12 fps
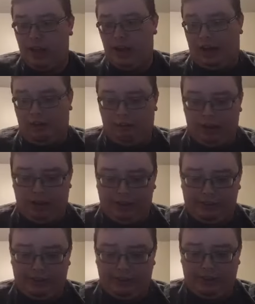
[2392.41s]
I want
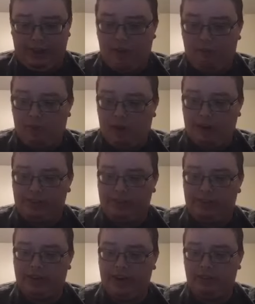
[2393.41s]
us
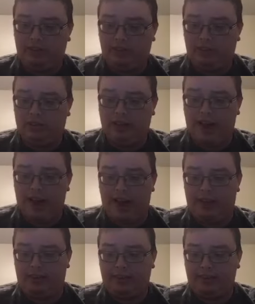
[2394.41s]
to take a look
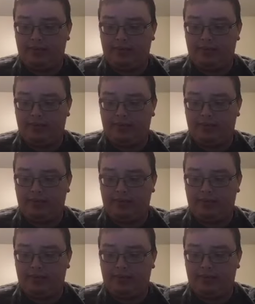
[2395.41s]
at,